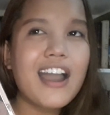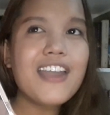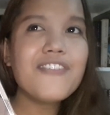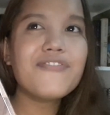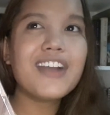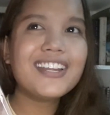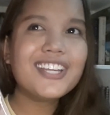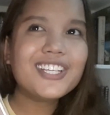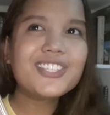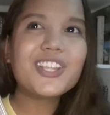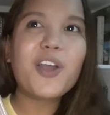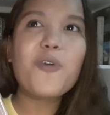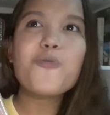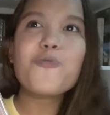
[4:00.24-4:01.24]
I find it
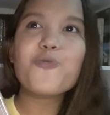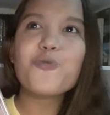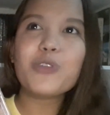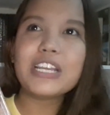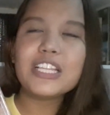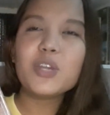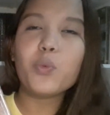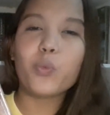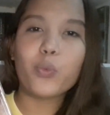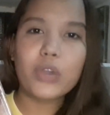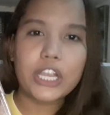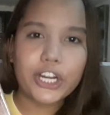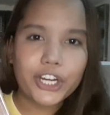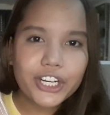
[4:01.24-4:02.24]
really
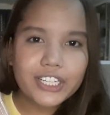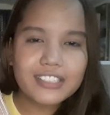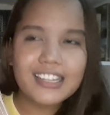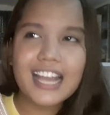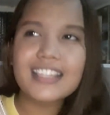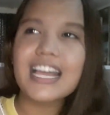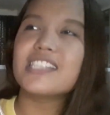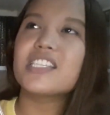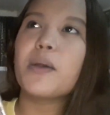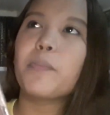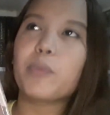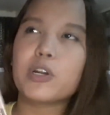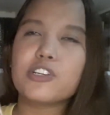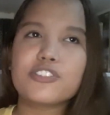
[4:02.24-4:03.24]
weird that as a
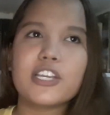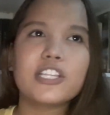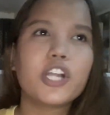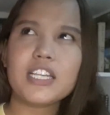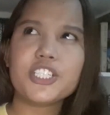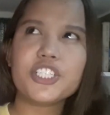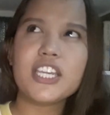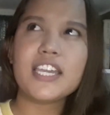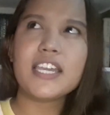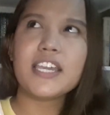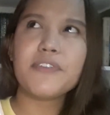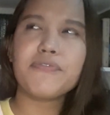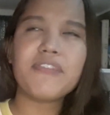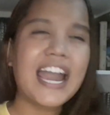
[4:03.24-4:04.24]
person,
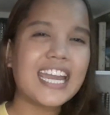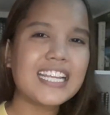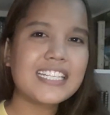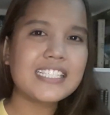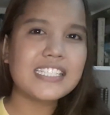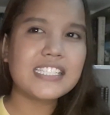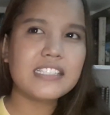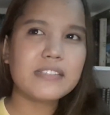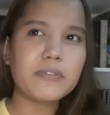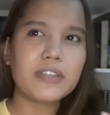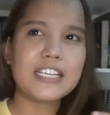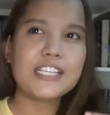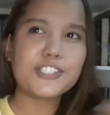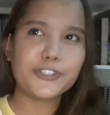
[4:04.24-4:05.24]
she finds
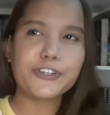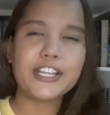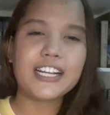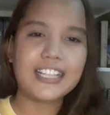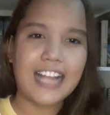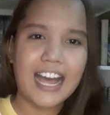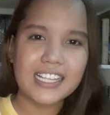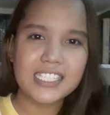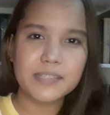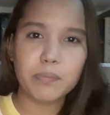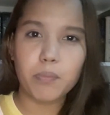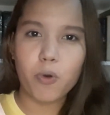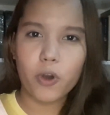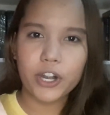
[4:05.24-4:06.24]
history class
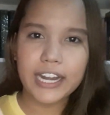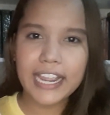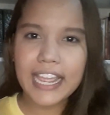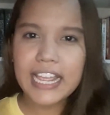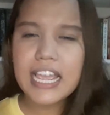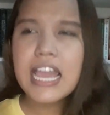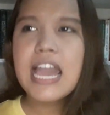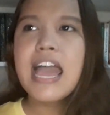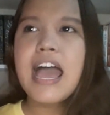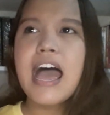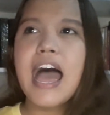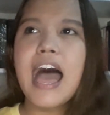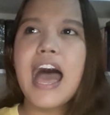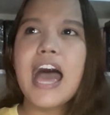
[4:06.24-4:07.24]
boring.
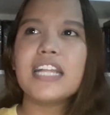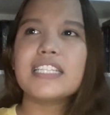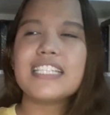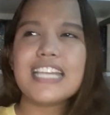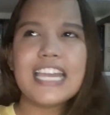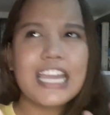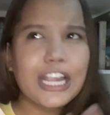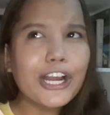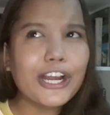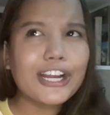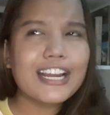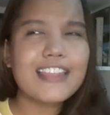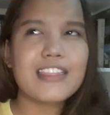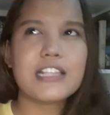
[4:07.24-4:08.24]
And here
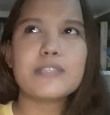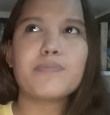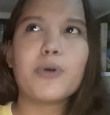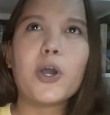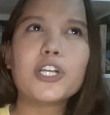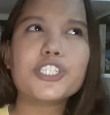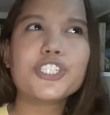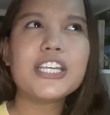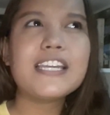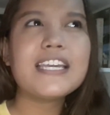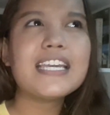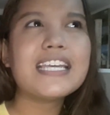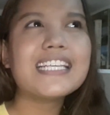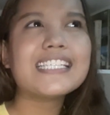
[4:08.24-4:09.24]
in this book,
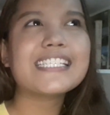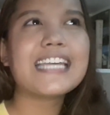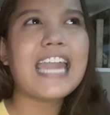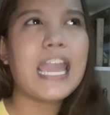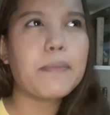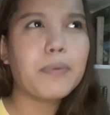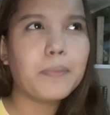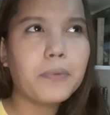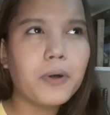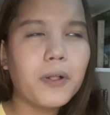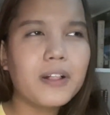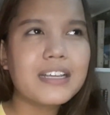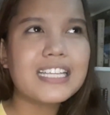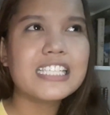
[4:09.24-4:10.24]
she is
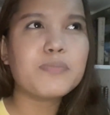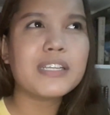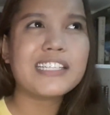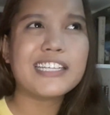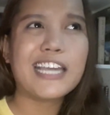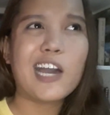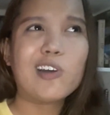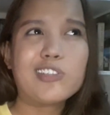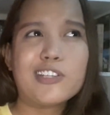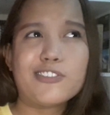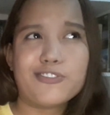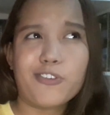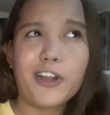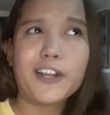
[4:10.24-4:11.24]
capable in spitting out
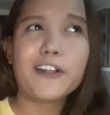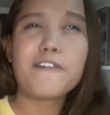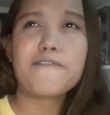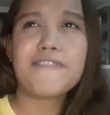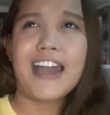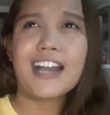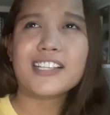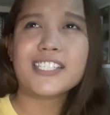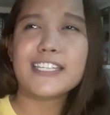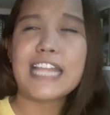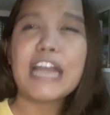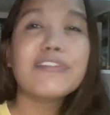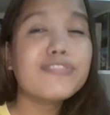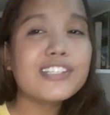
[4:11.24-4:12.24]
historical facts in
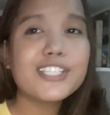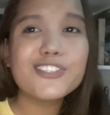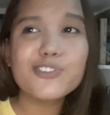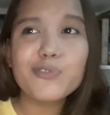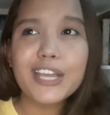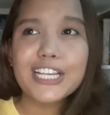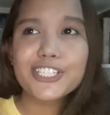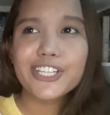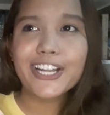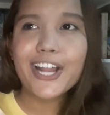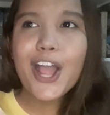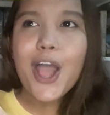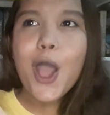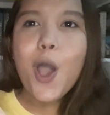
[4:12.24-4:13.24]
every
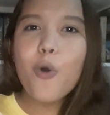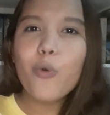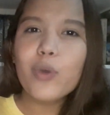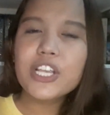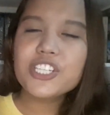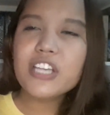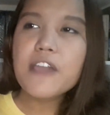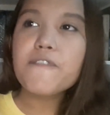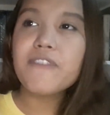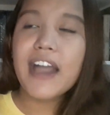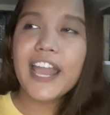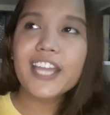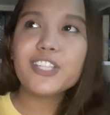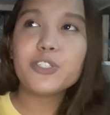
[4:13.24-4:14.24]
situation, which I
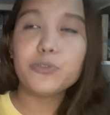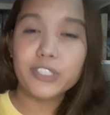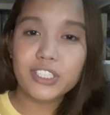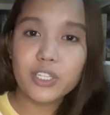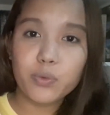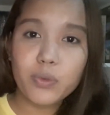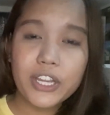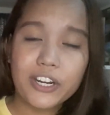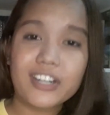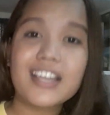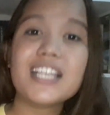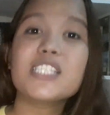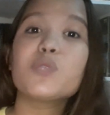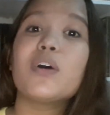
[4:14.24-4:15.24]
find really weird.
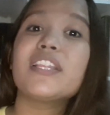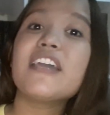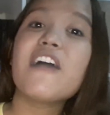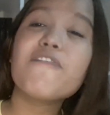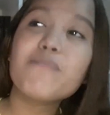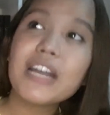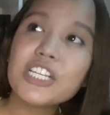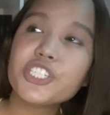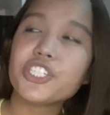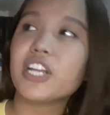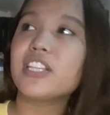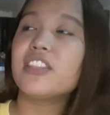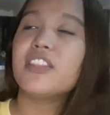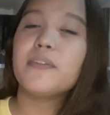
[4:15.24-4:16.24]
As what I have
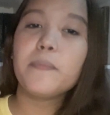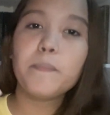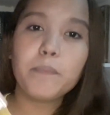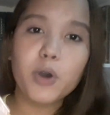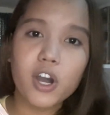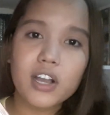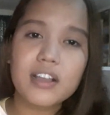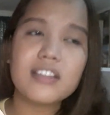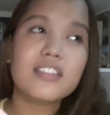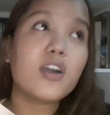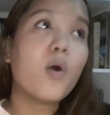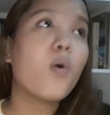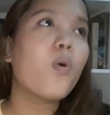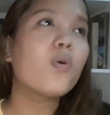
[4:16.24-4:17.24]
mentioned, the book,
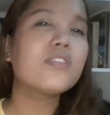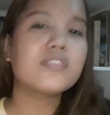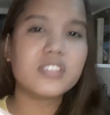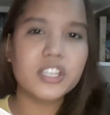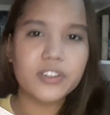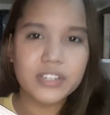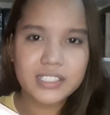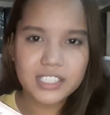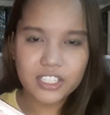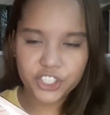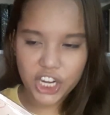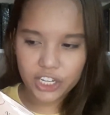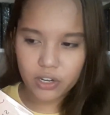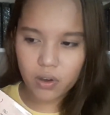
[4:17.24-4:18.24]
the whole series in
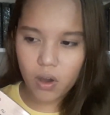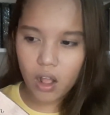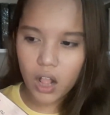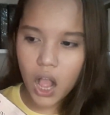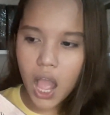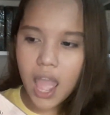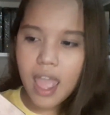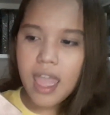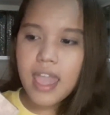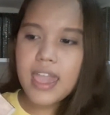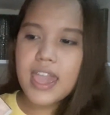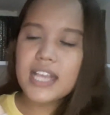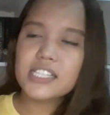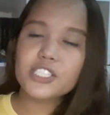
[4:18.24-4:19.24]
general,
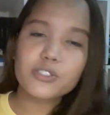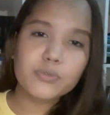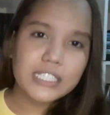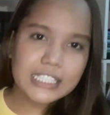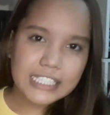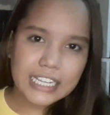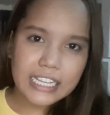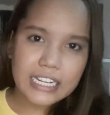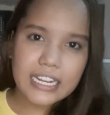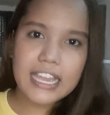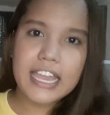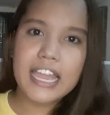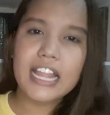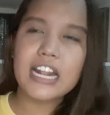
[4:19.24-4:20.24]
is written
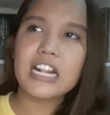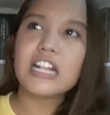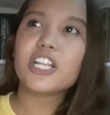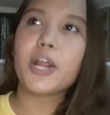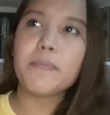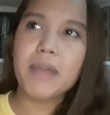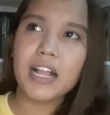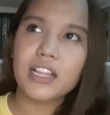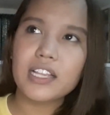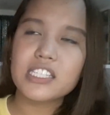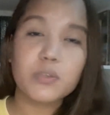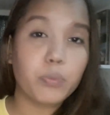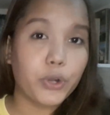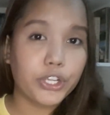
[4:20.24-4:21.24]
in
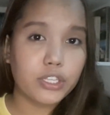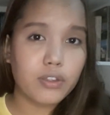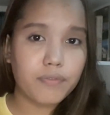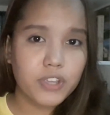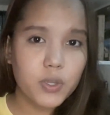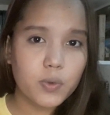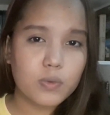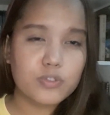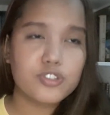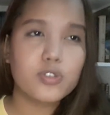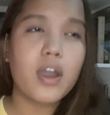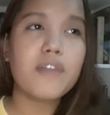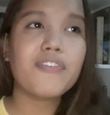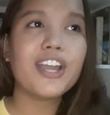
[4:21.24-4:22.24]
Carmela's point of view.
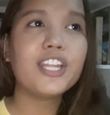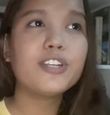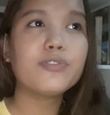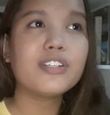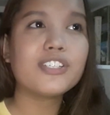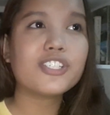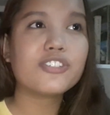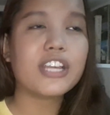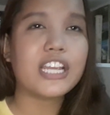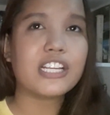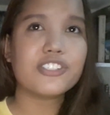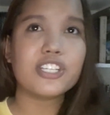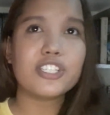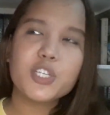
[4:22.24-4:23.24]
So I find it really
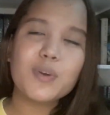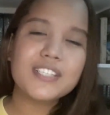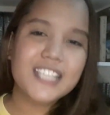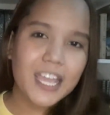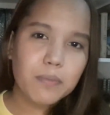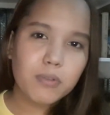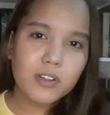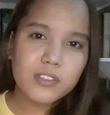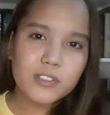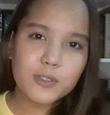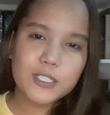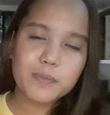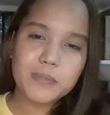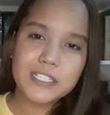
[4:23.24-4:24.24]
strange that she was able
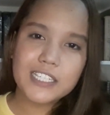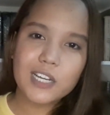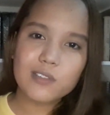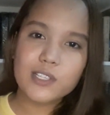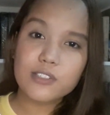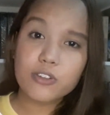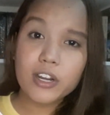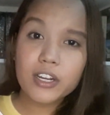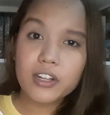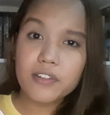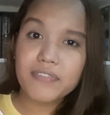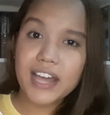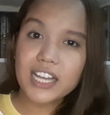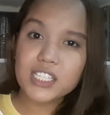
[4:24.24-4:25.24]
to spit out
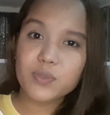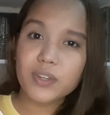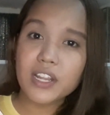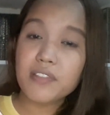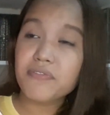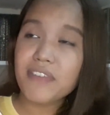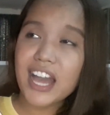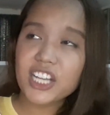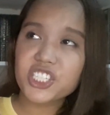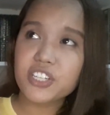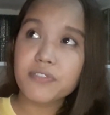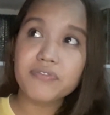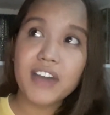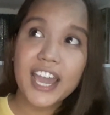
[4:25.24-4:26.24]
historical facts when in fact
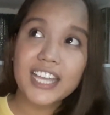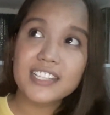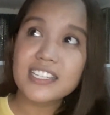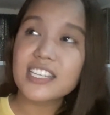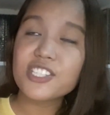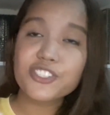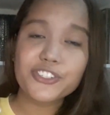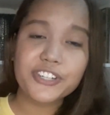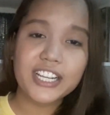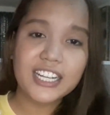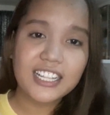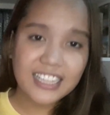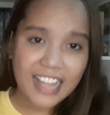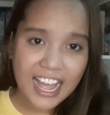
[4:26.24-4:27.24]
she finds history
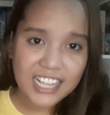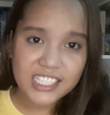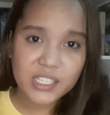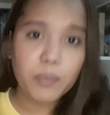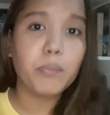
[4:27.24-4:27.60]
class